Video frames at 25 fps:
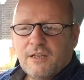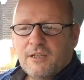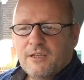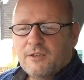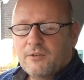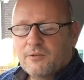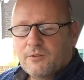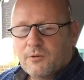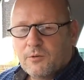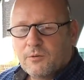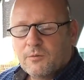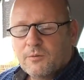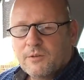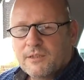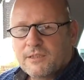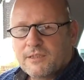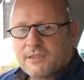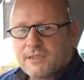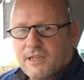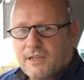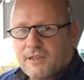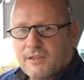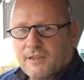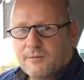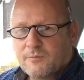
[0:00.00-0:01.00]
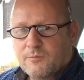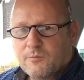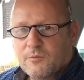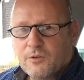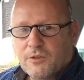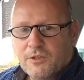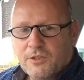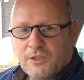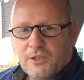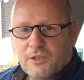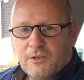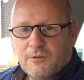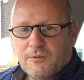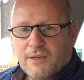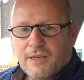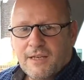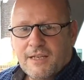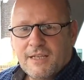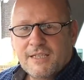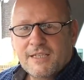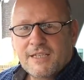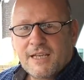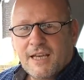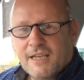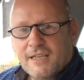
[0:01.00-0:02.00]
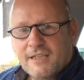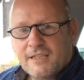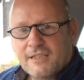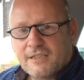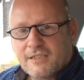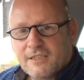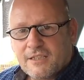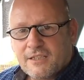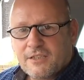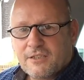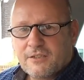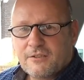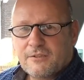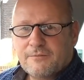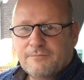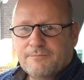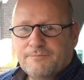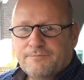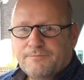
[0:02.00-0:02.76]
you always tell them what you intend to do,